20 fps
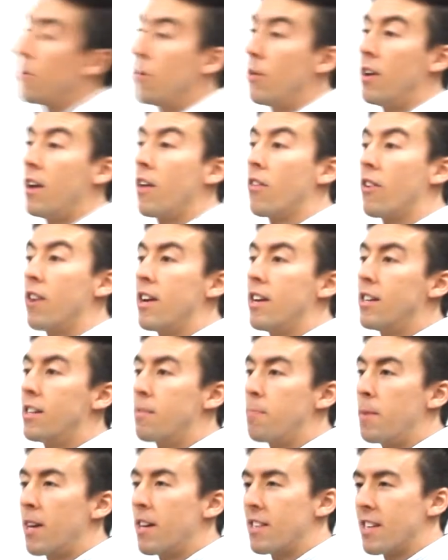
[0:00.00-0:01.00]
you another
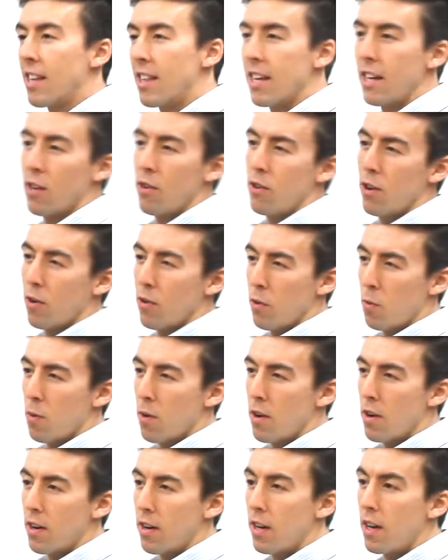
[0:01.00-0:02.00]
hint because I think you know the
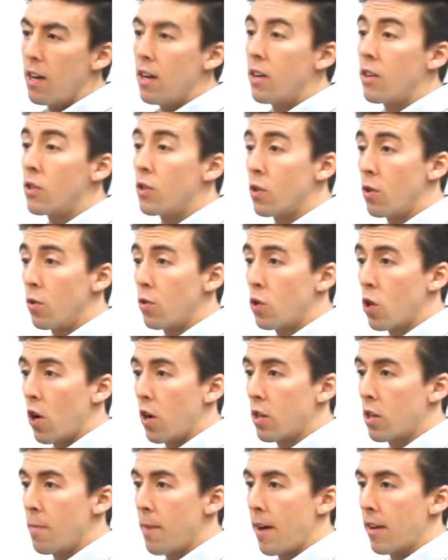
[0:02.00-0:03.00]
word. So you
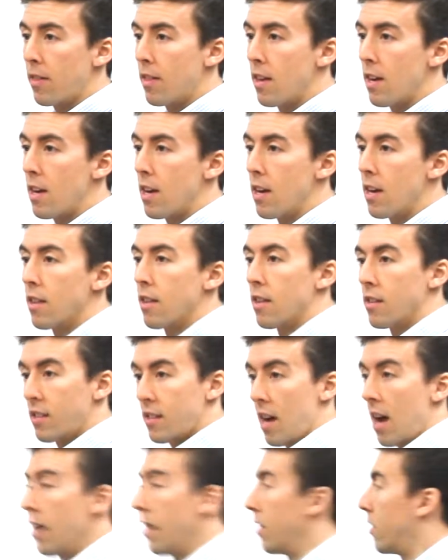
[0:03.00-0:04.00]
talked about the
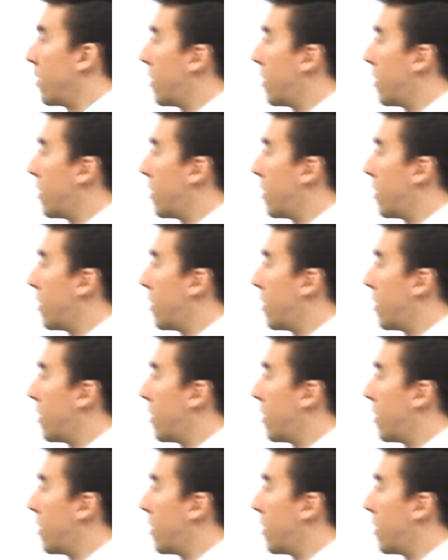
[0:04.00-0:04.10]
solid